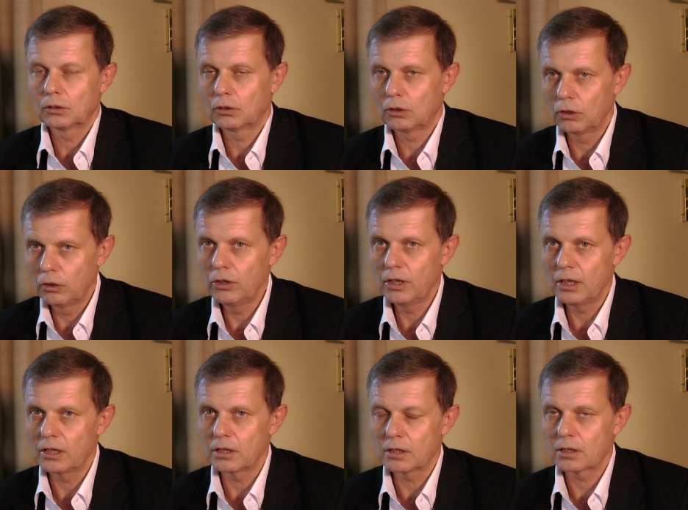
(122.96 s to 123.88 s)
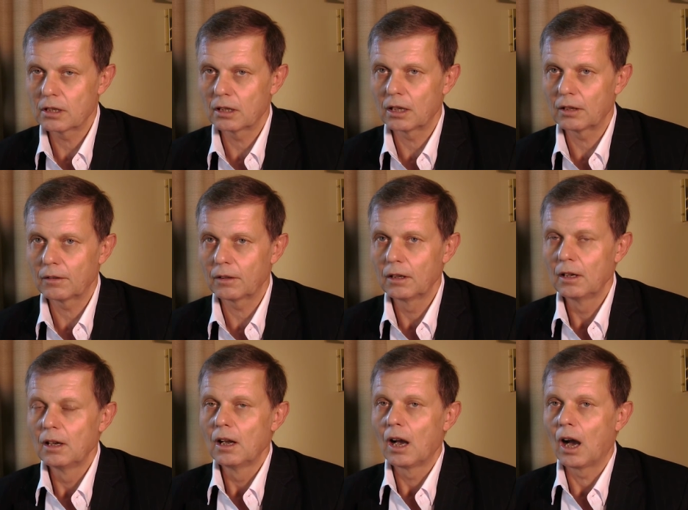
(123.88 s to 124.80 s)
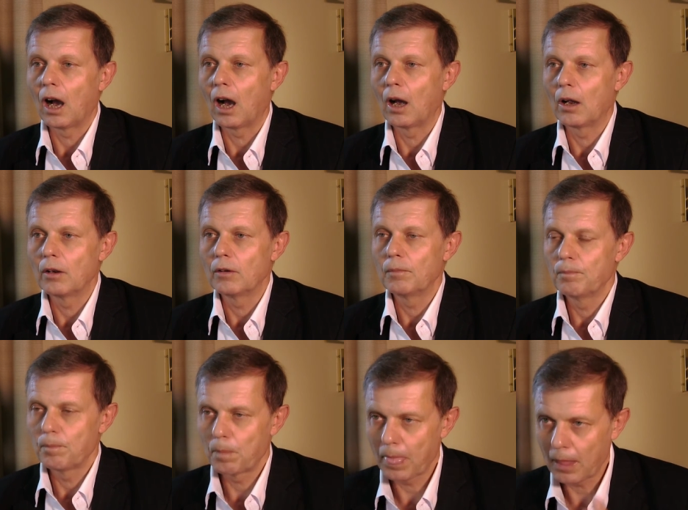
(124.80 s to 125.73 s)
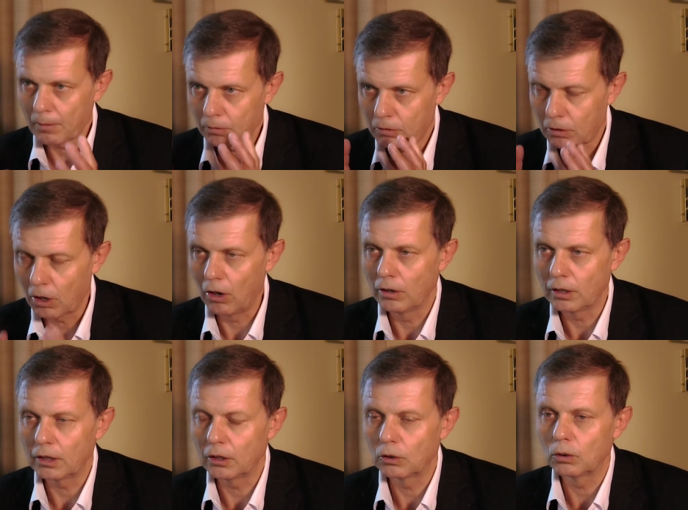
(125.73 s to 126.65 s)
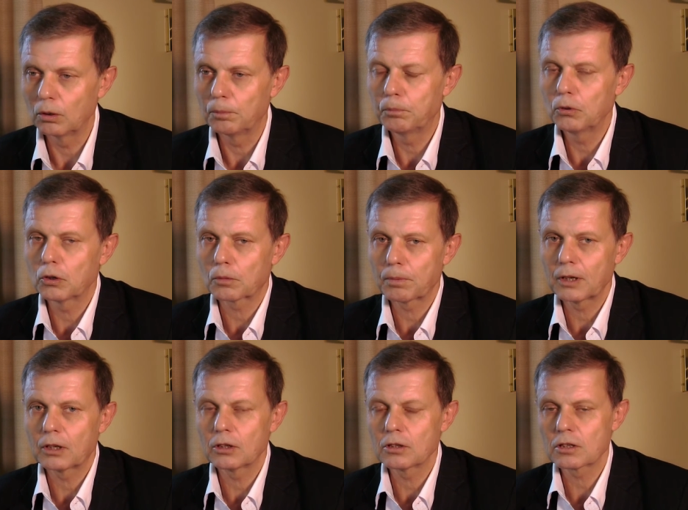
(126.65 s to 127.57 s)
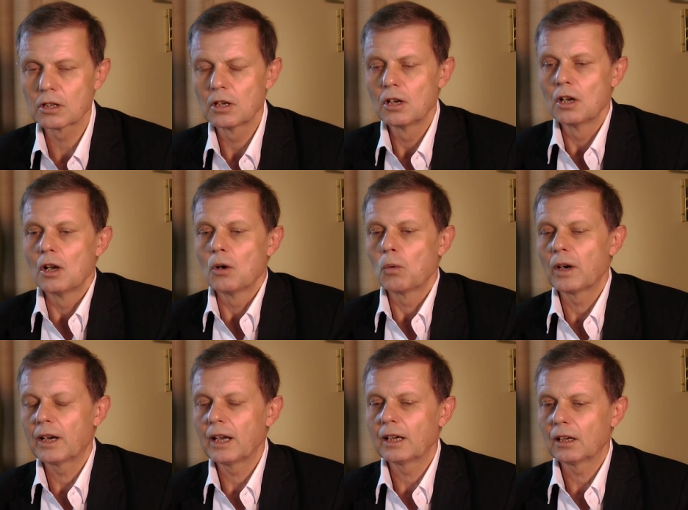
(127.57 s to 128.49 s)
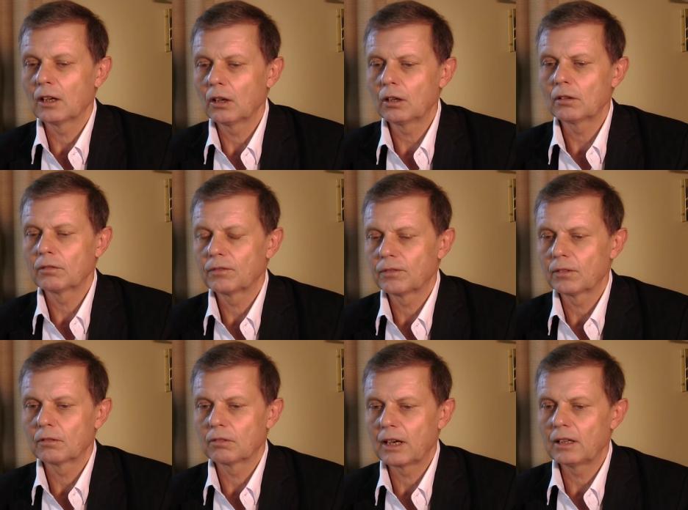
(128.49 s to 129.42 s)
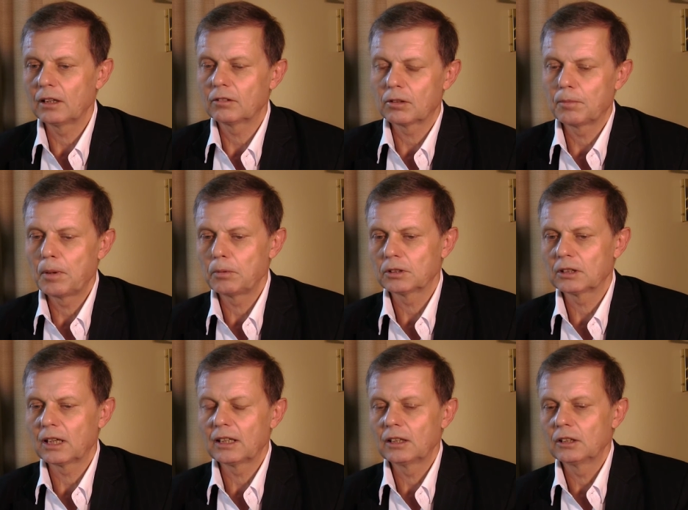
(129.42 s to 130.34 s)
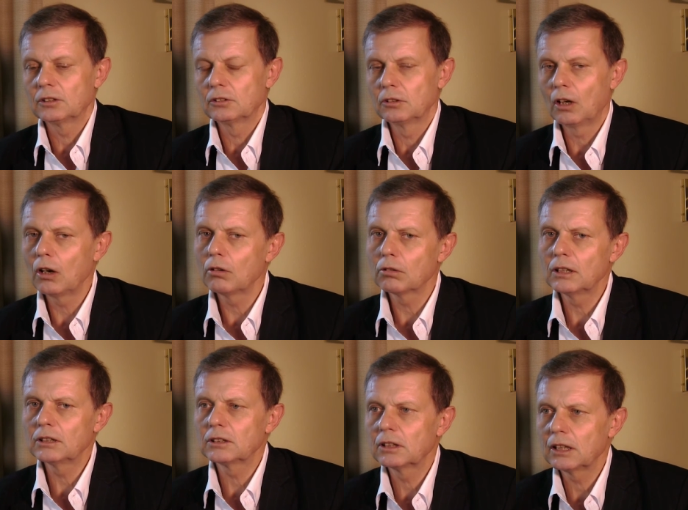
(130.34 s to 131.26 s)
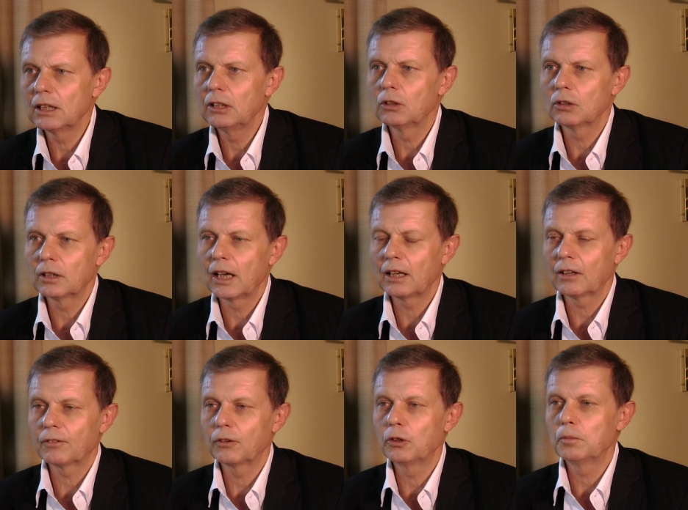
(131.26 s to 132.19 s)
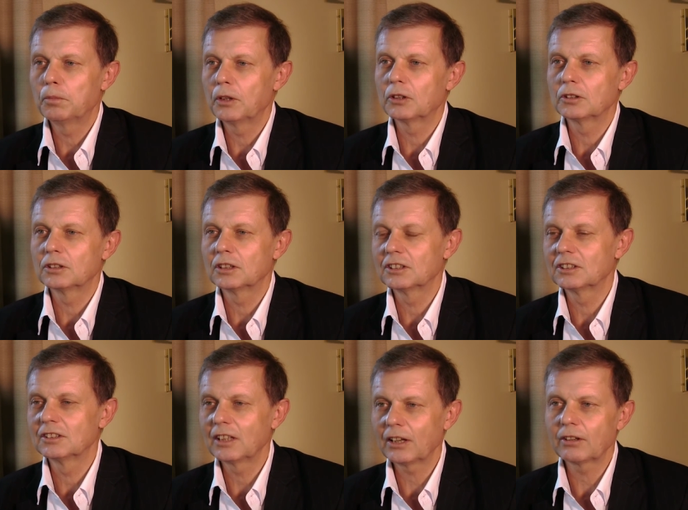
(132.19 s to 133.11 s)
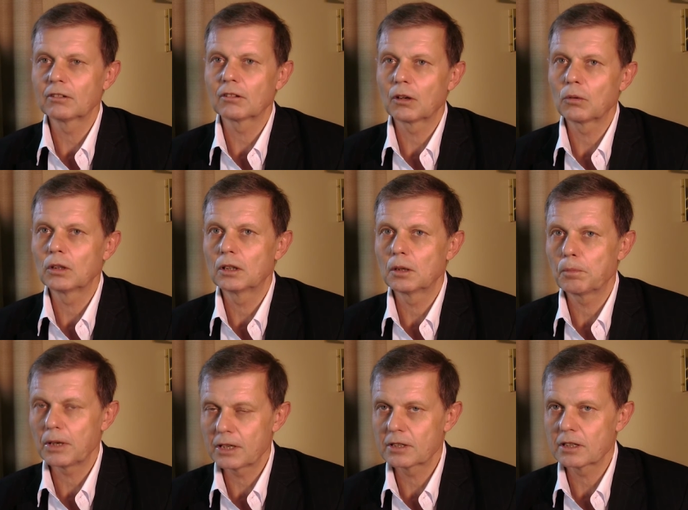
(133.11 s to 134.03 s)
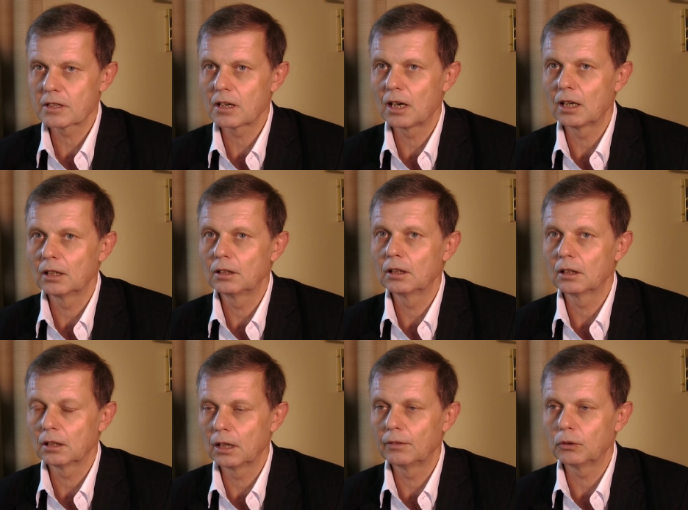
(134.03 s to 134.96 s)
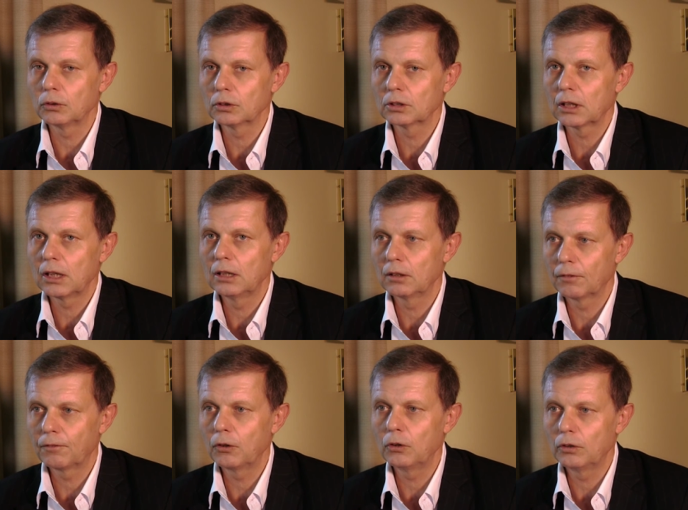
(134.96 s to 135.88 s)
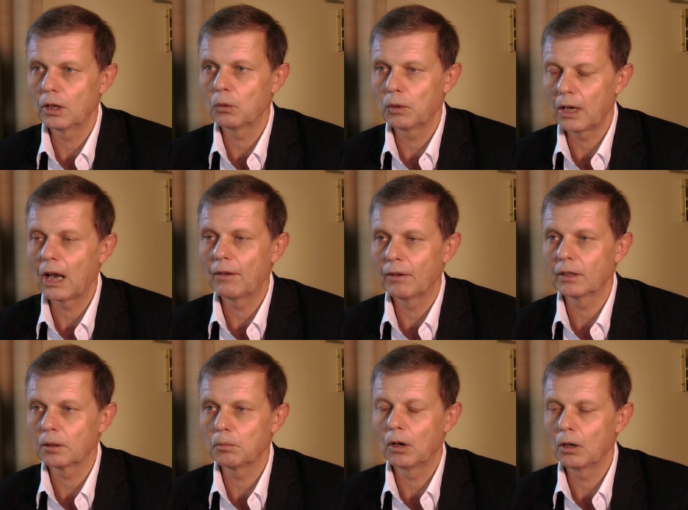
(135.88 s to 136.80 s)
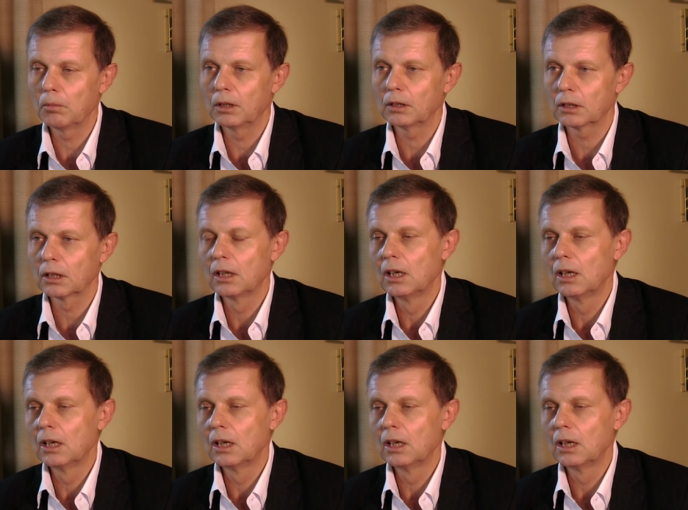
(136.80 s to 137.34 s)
two years that I, I turned it into a book because we're getting a lot of regulatory people saying there's no reason to eat organic food because there's nothing wrong with the pesticide levels in the food that we have at the moment.